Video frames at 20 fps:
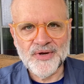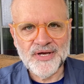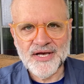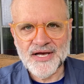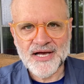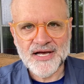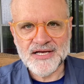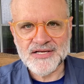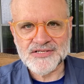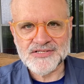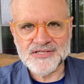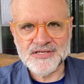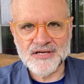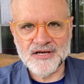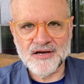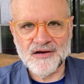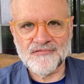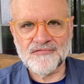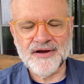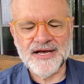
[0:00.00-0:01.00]
we as
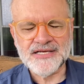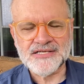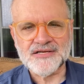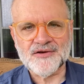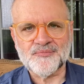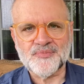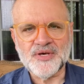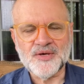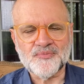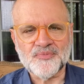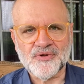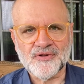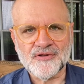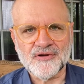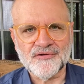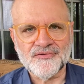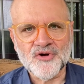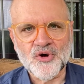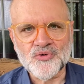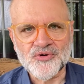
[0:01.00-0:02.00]
a race of people
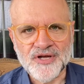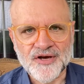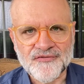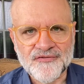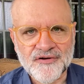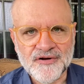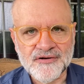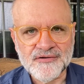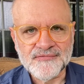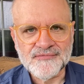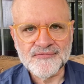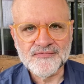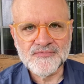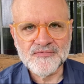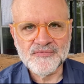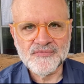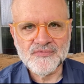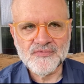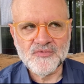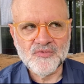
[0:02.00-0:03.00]
are no different.
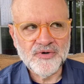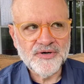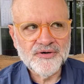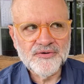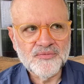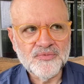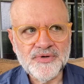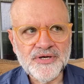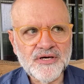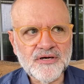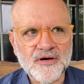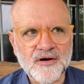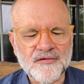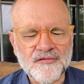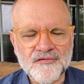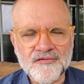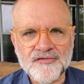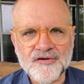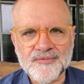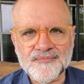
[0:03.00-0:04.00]
Where did we
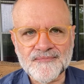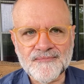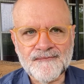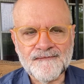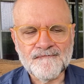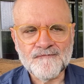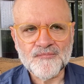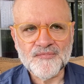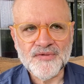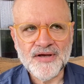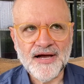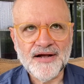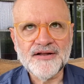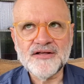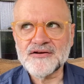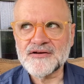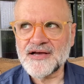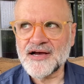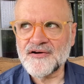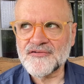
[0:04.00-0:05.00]
come from? How do
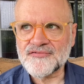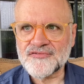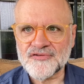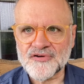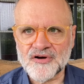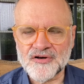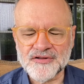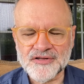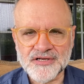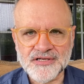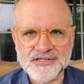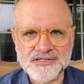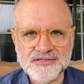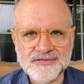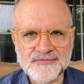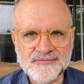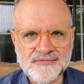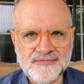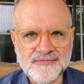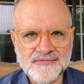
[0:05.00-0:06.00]
you account for all this?
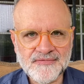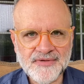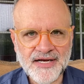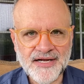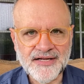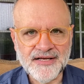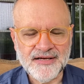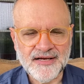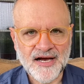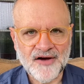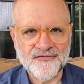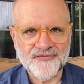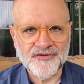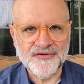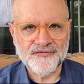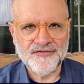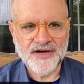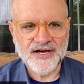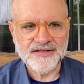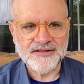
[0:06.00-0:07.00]
How do you account for
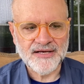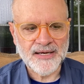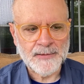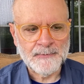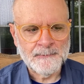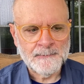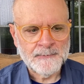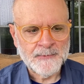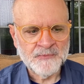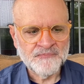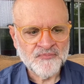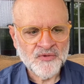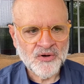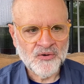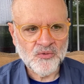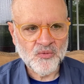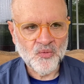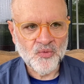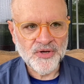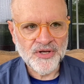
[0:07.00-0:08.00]
the fact that
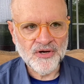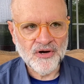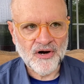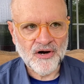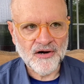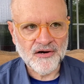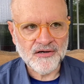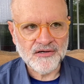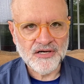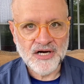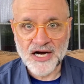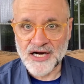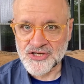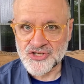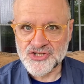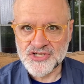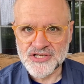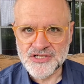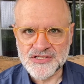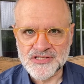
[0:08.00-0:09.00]
we are
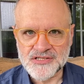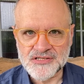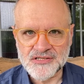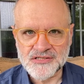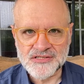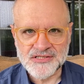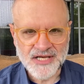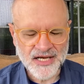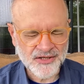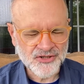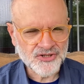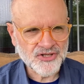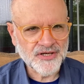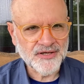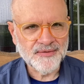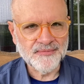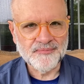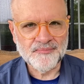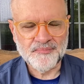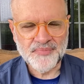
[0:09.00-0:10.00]
conscious,
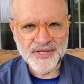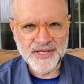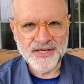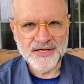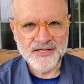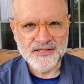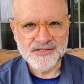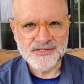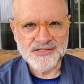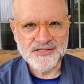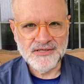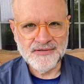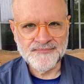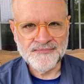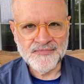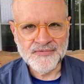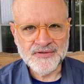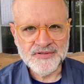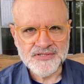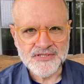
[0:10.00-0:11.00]
sentient beings,
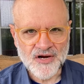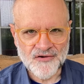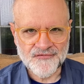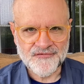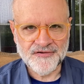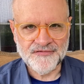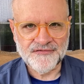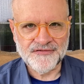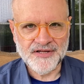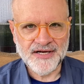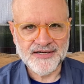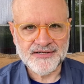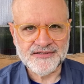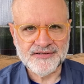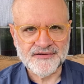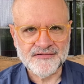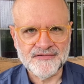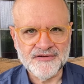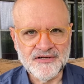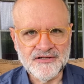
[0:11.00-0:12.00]

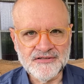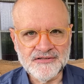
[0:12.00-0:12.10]
self-reflective?